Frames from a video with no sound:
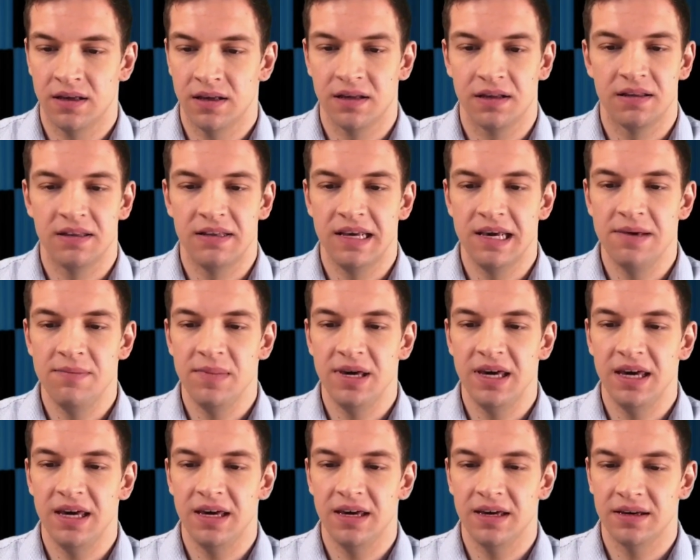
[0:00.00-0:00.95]

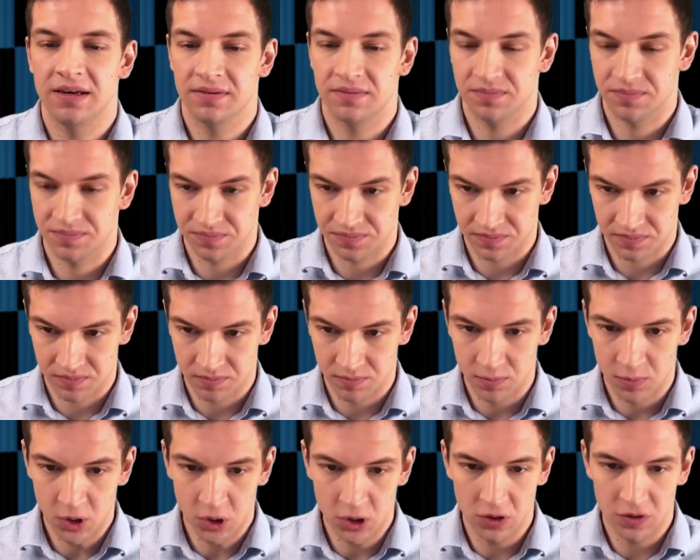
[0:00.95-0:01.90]
Timmy
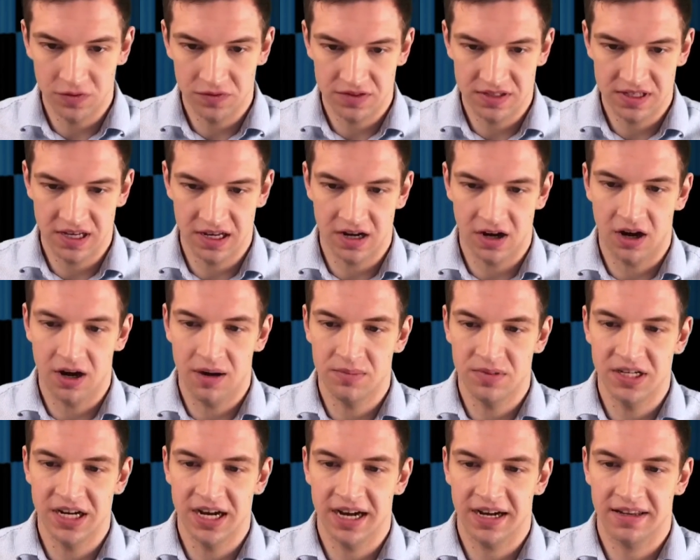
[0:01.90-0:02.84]
moves an
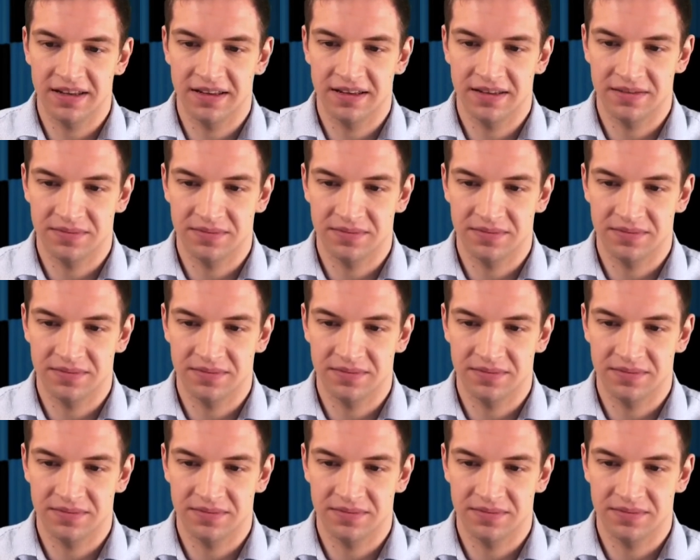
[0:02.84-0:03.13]
object